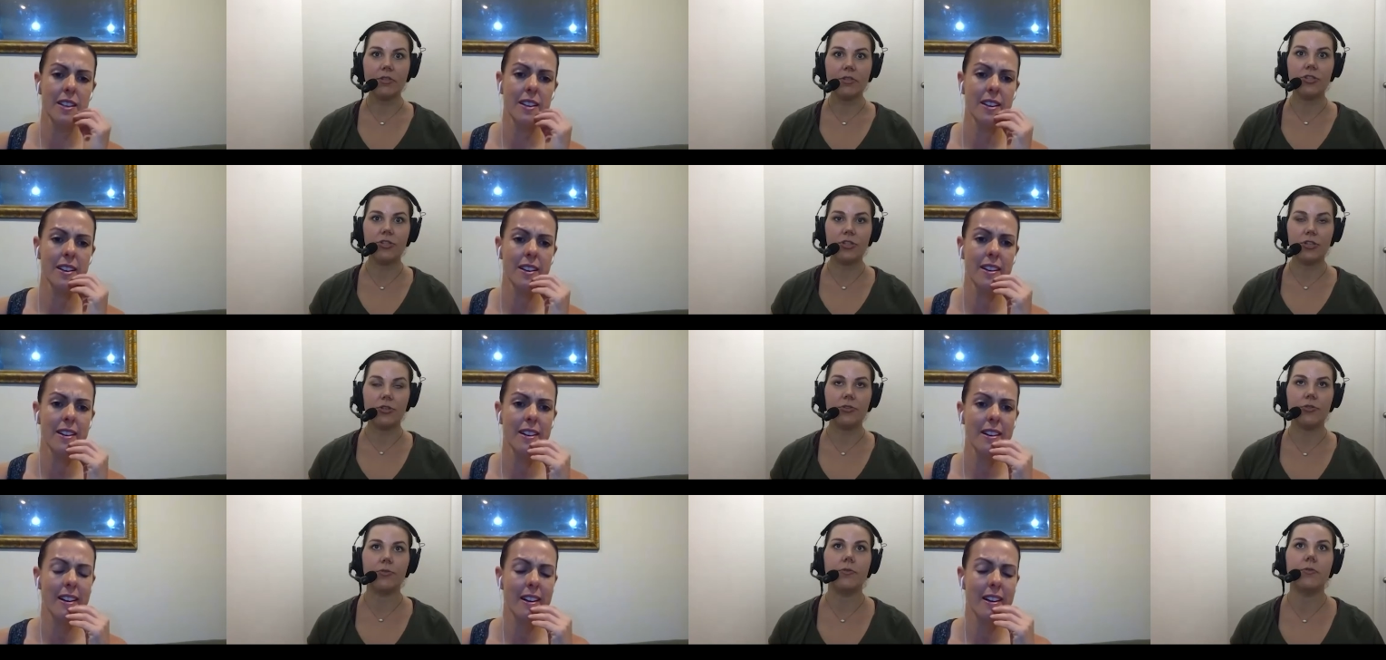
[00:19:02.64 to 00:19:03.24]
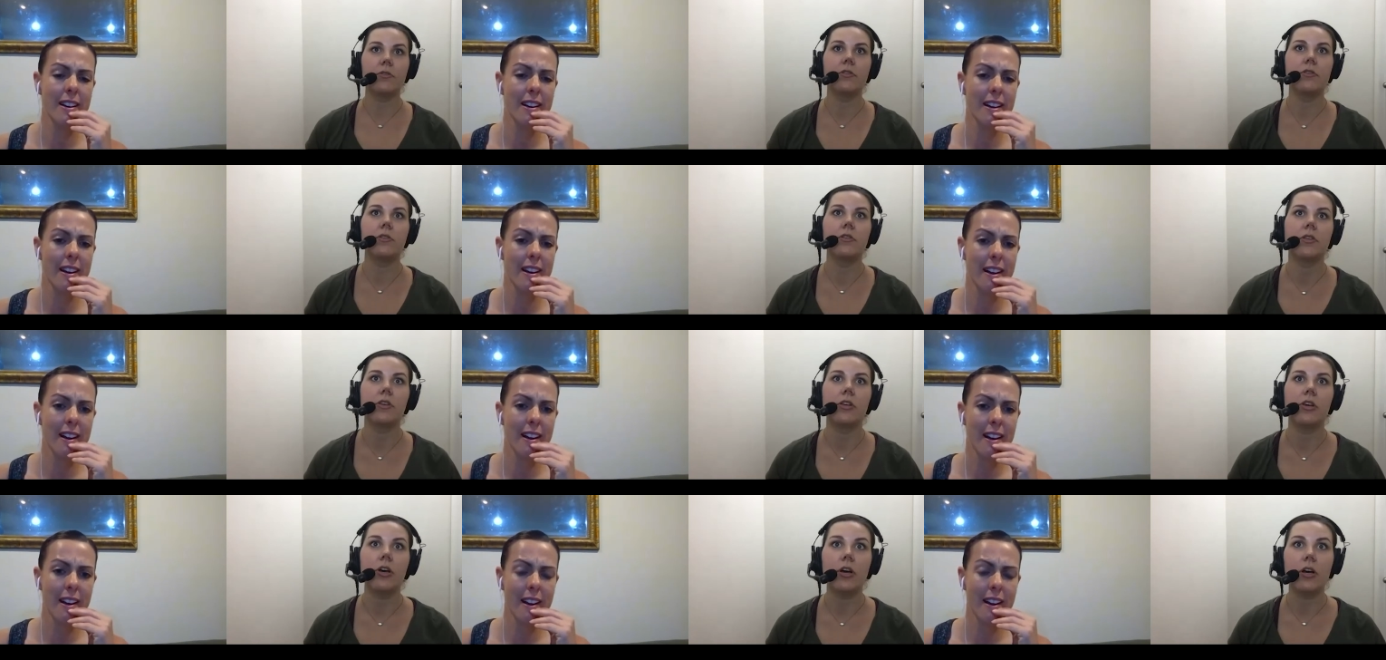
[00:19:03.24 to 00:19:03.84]
Speaker 1: do,
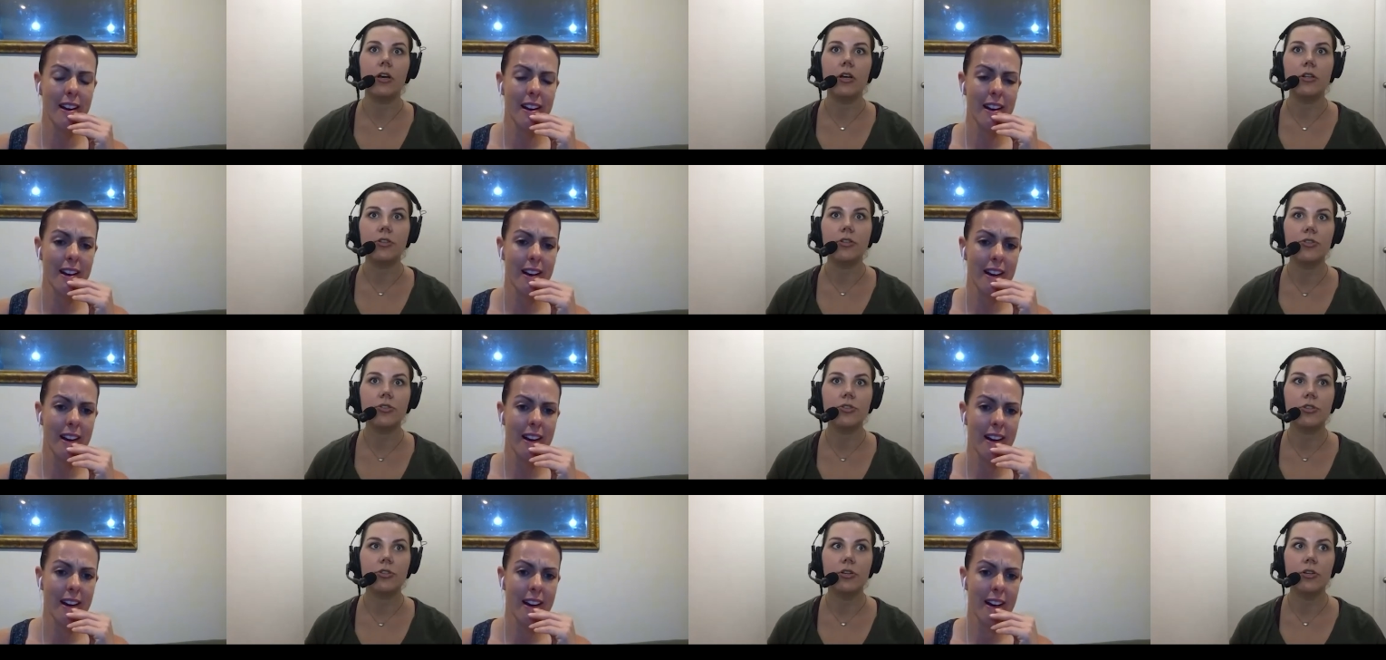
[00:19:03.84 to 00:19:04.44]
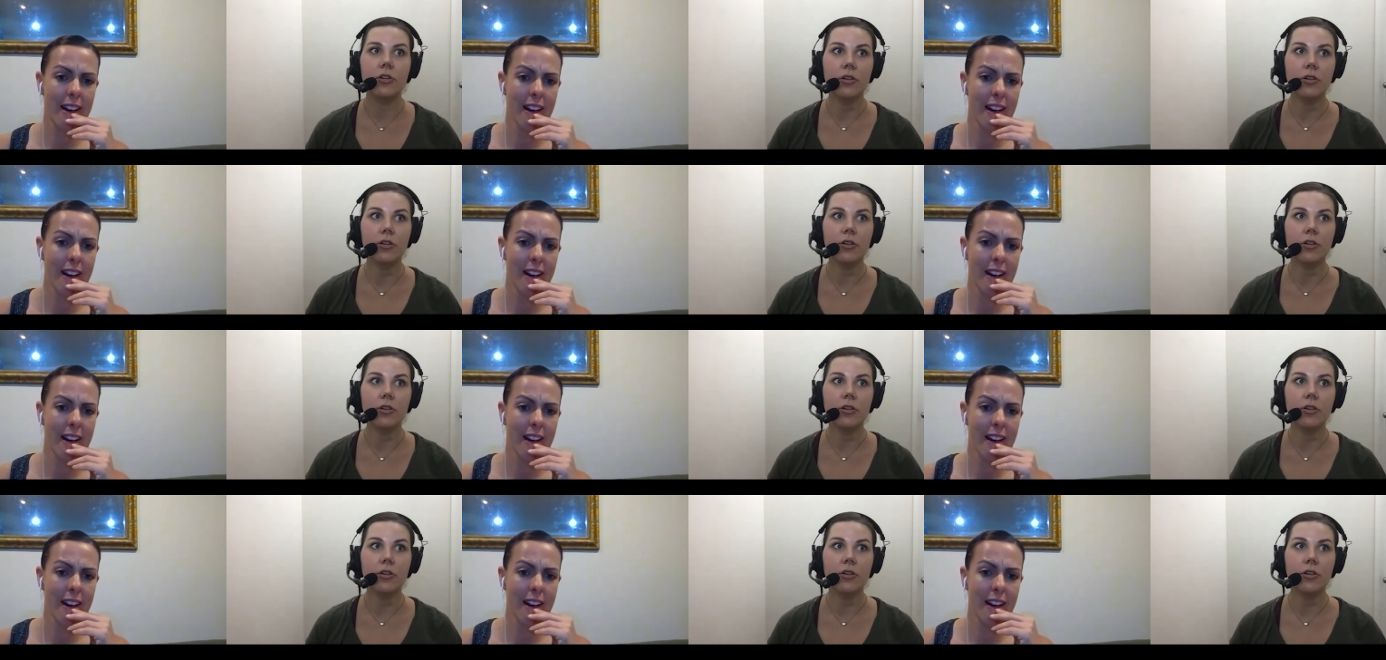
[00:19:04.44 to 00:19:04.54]
gosh,